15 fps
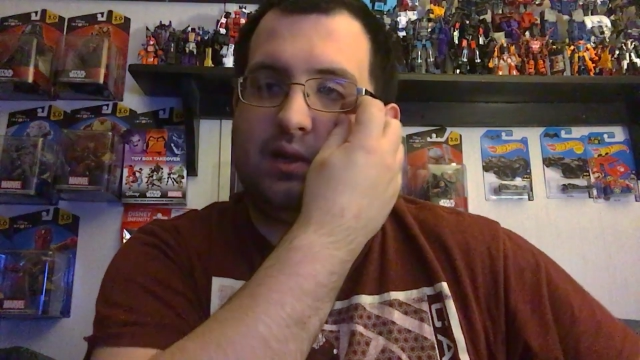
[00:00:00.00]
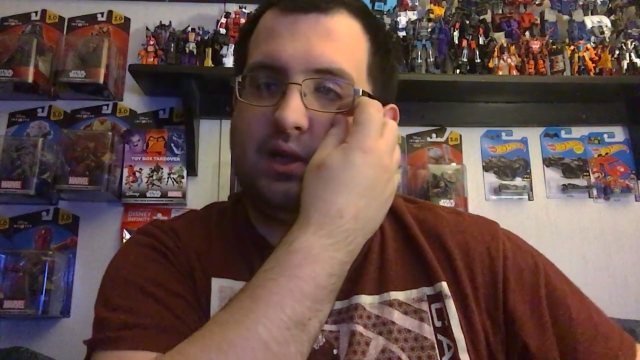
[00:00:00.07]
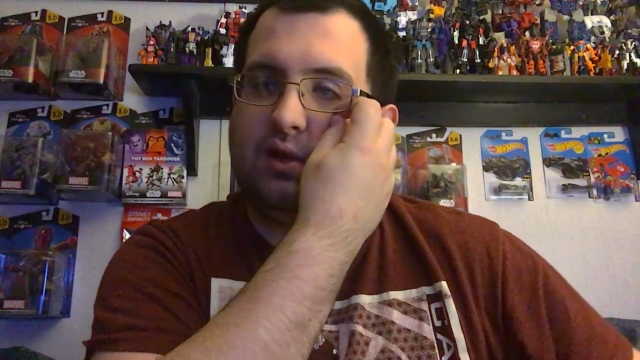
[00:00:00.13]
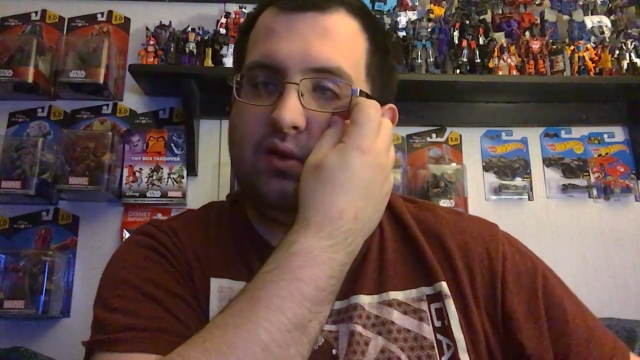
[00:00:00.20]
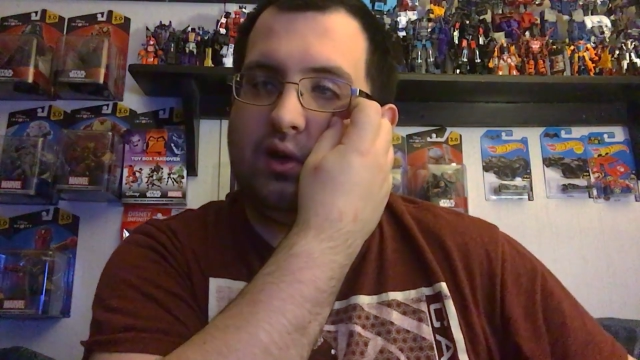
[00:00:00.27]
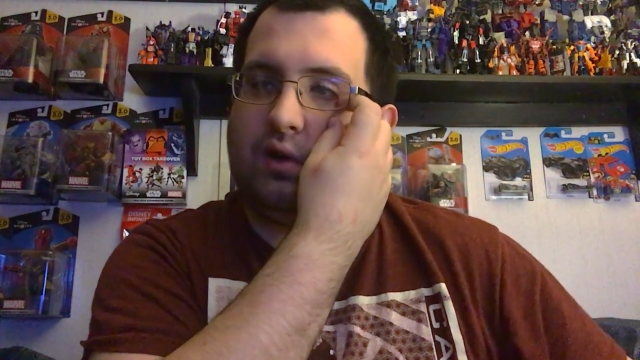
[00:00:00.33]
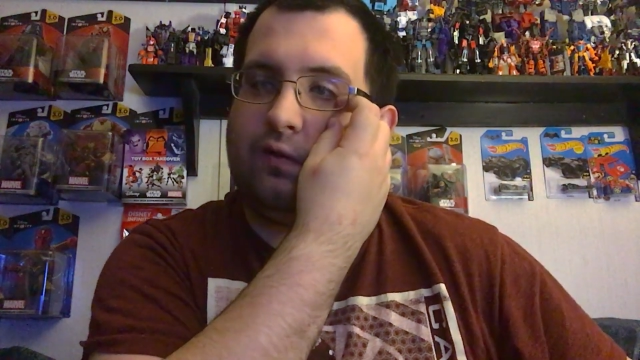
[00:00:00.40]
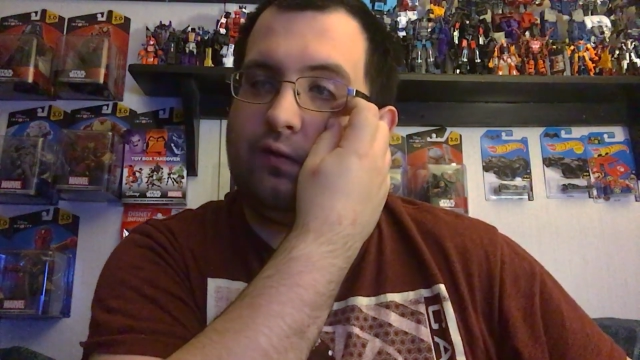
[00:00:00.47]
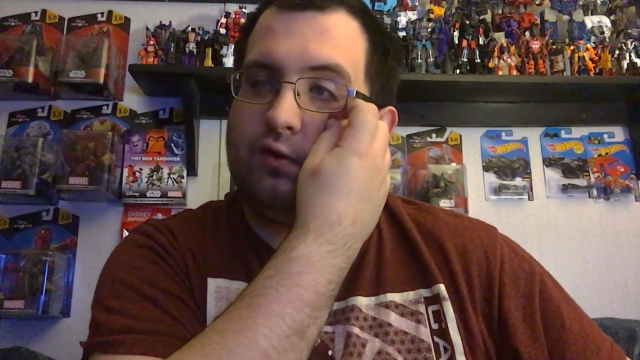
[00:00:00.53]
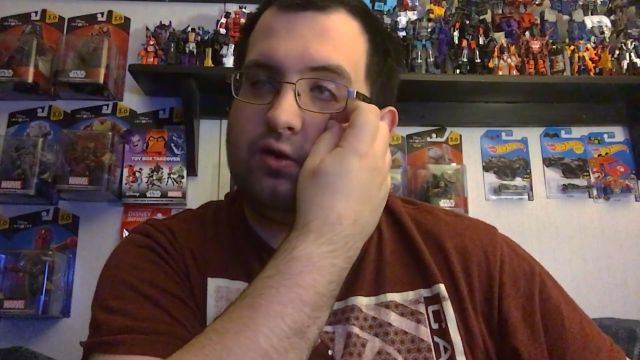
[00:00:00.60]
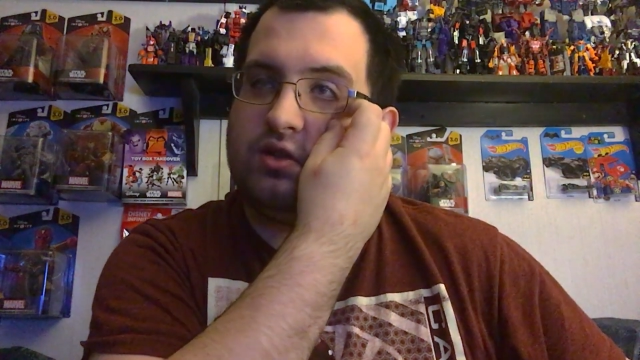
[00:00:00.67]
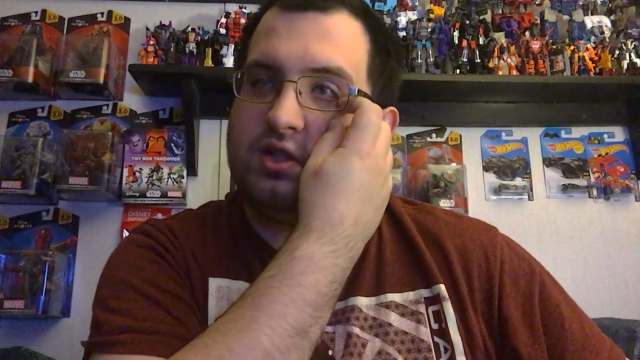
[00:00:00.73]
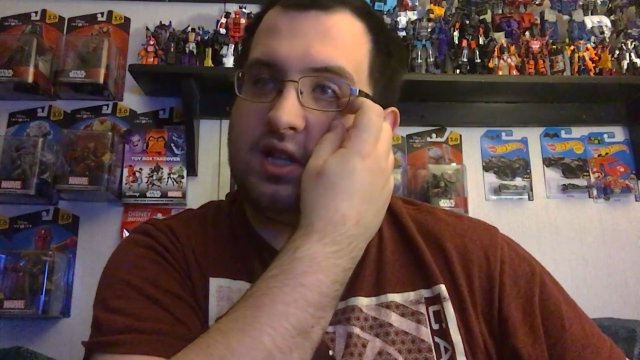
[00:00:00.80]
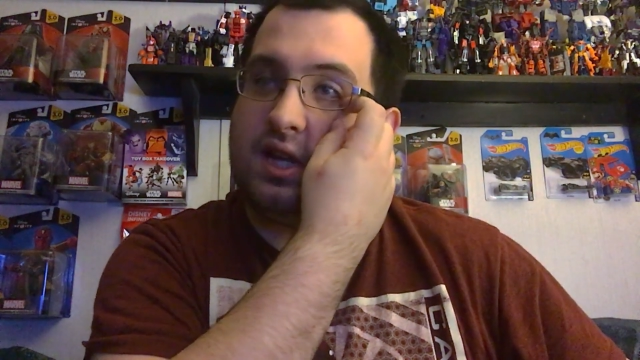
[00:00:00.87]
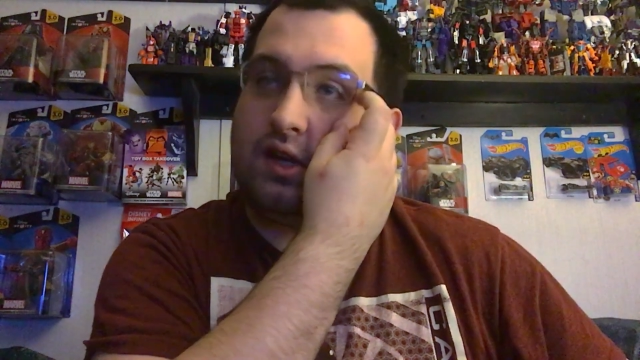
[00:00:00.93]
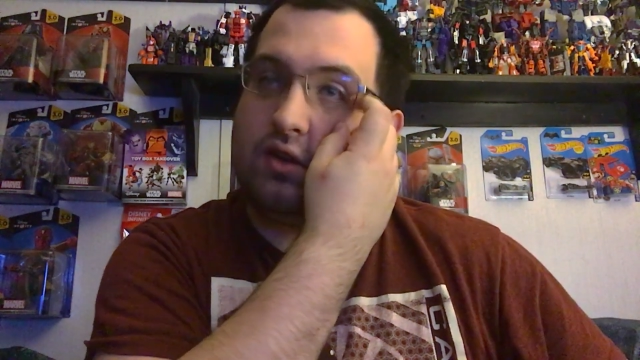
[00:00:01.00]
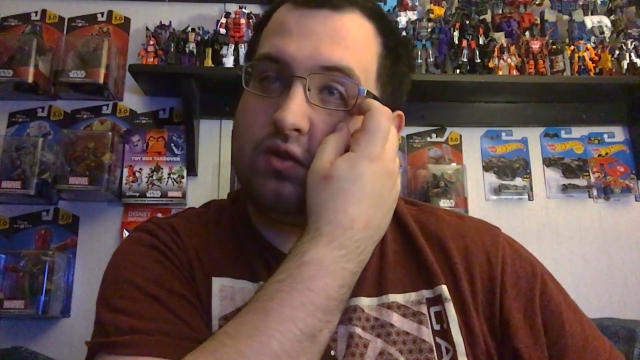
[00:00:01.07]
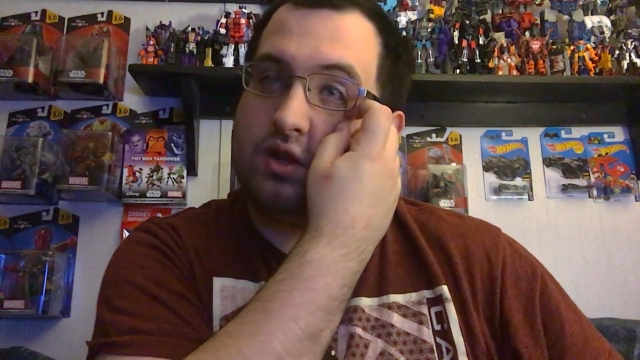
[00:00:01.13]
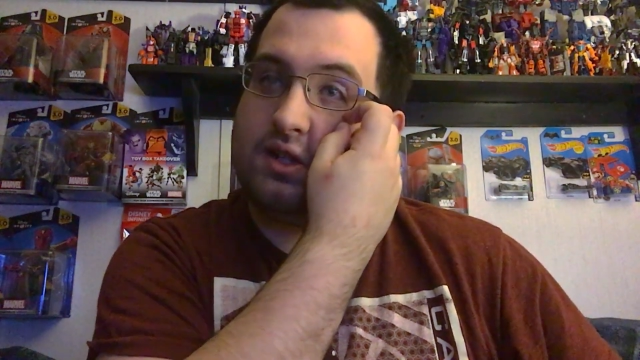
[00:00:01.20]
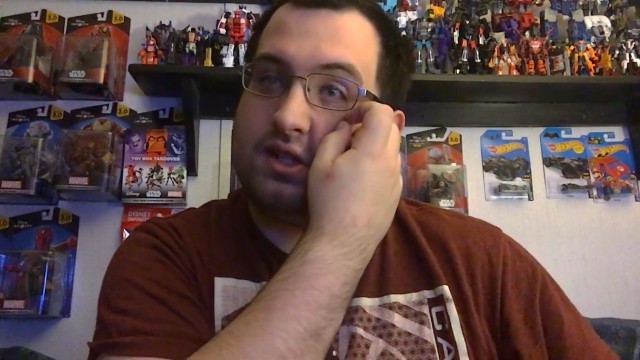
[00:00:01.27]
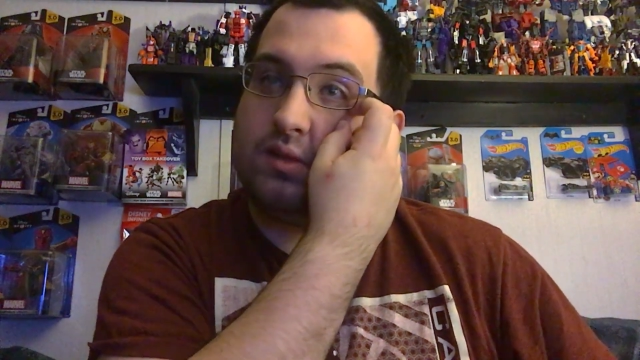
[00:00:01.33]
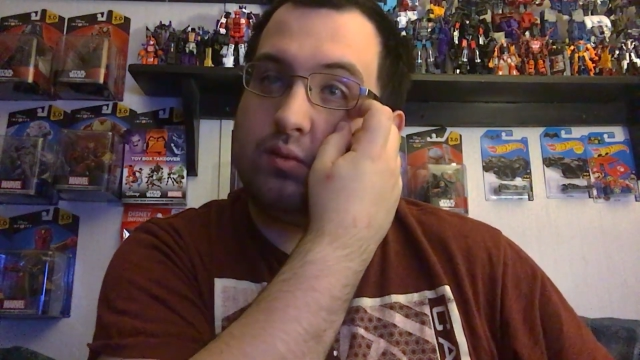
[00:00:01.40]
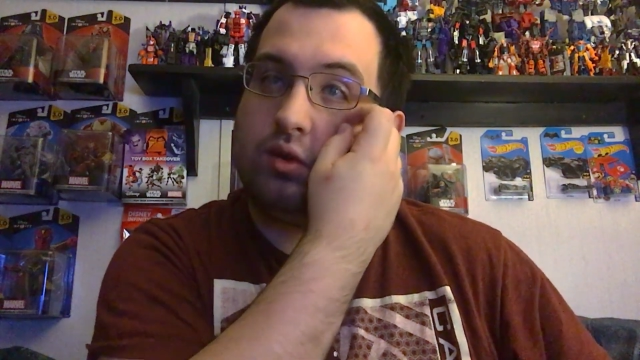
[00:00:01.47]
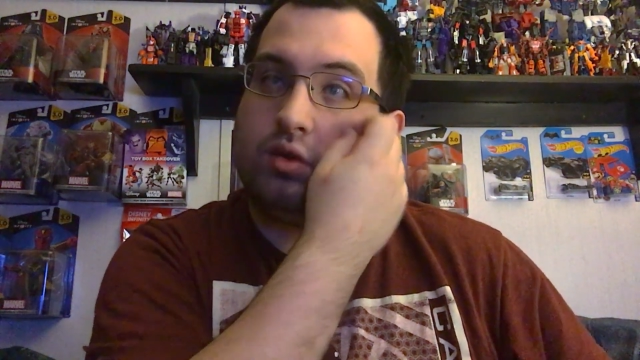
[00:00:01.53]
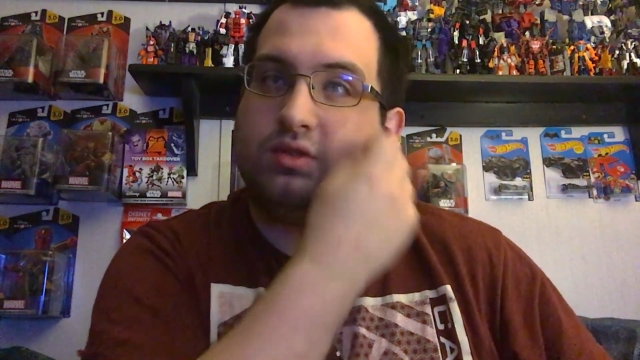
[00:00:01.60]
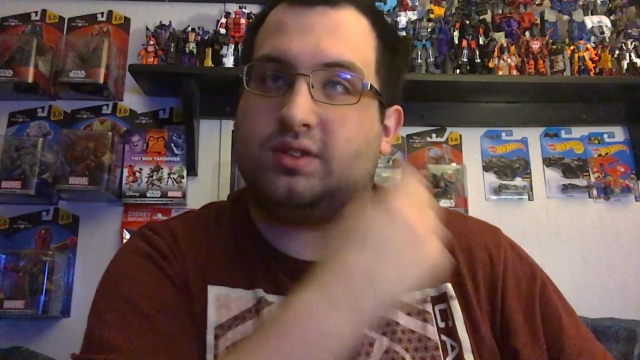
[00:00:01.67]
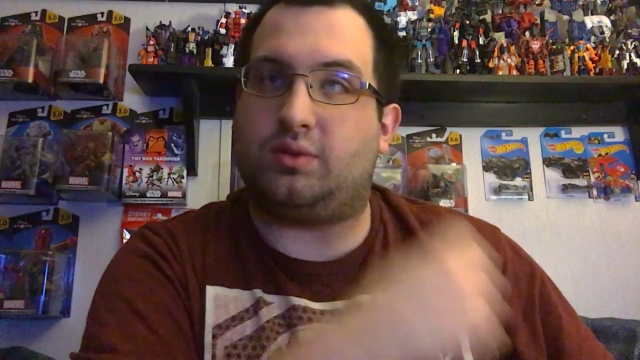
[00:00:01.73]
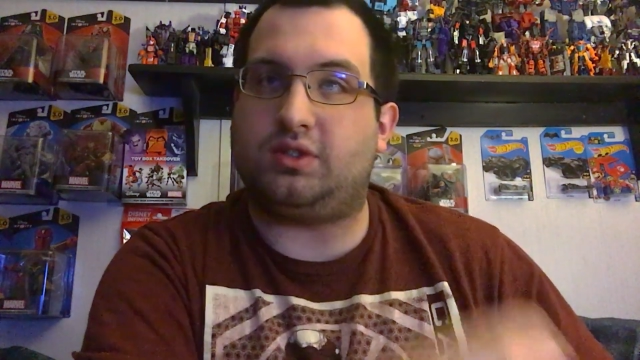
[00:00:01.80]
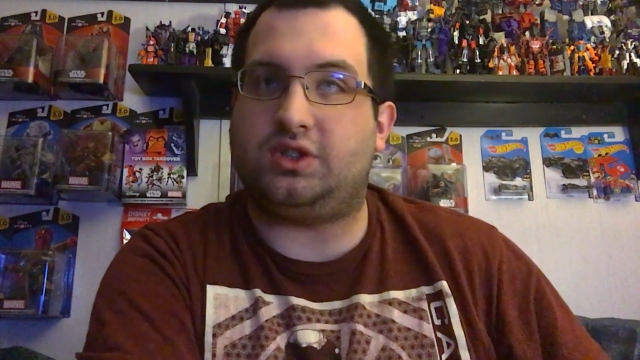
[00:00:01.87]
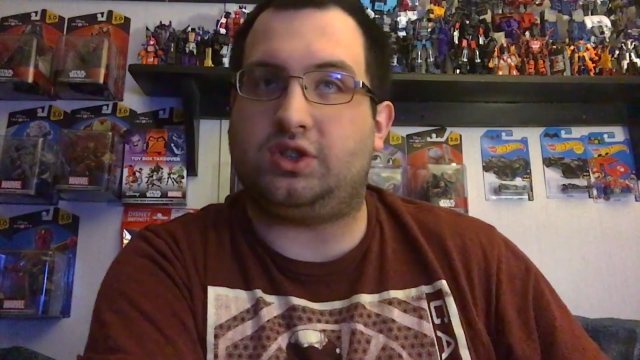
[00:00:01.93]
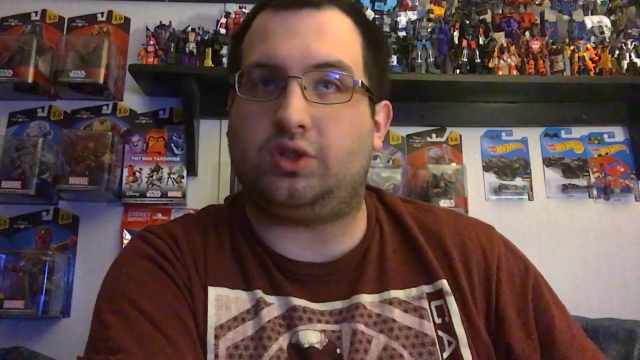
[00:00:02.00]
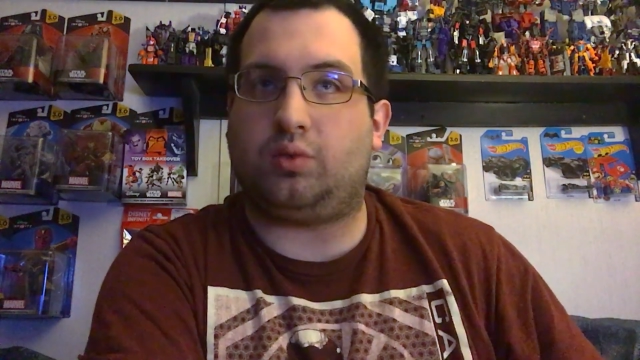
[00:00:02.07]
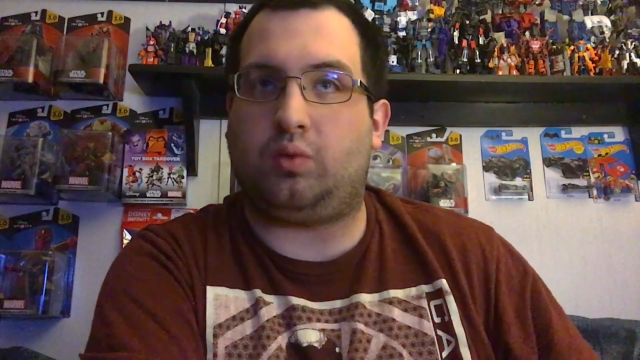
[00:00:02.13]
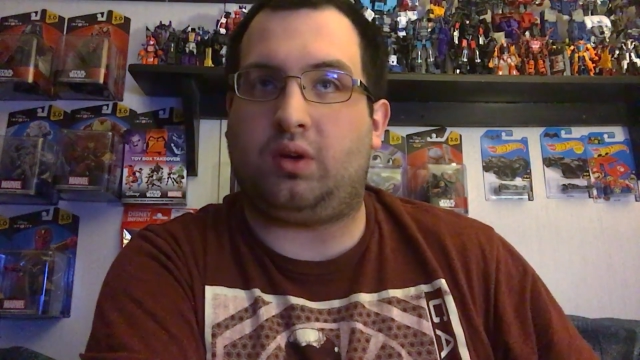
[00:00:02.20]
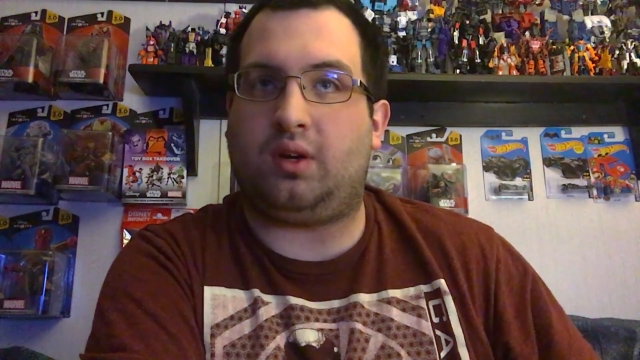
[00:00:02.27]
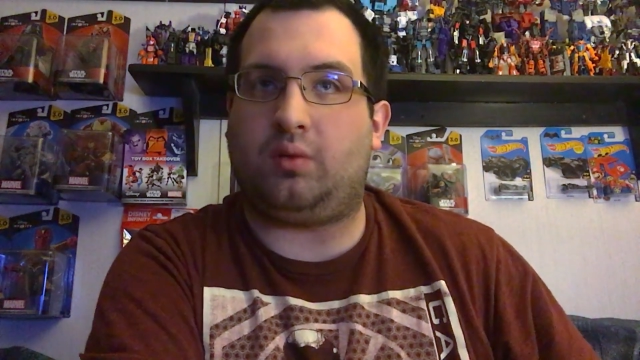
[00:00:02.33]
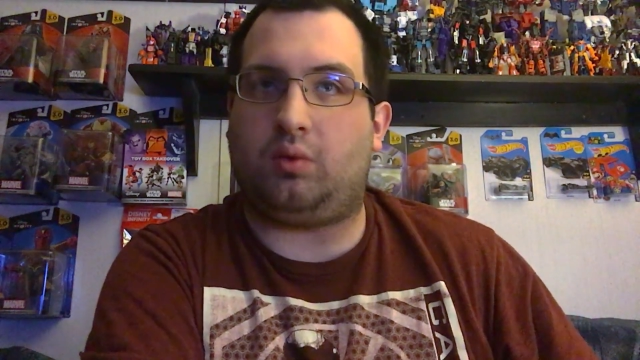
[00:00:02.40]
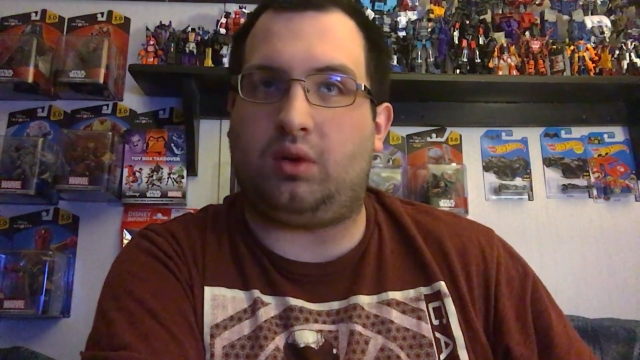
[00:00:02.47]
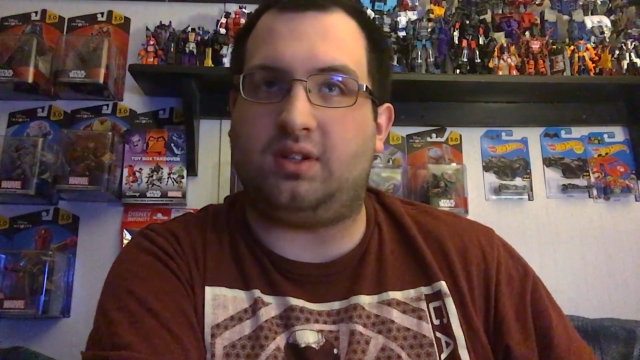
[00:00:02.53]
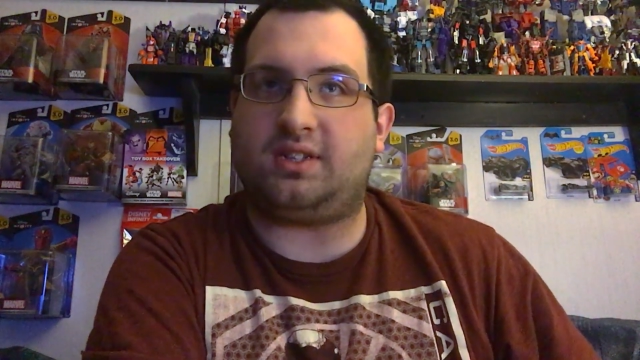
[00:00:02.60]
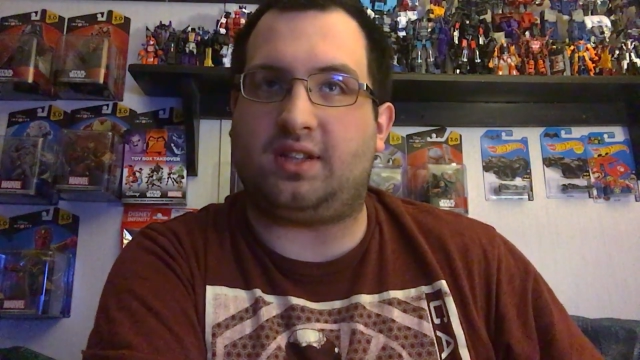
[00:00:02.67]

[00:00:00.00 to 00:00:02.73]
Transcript: Tyrian first hit Crescent Rose. I wasn't sure what it was.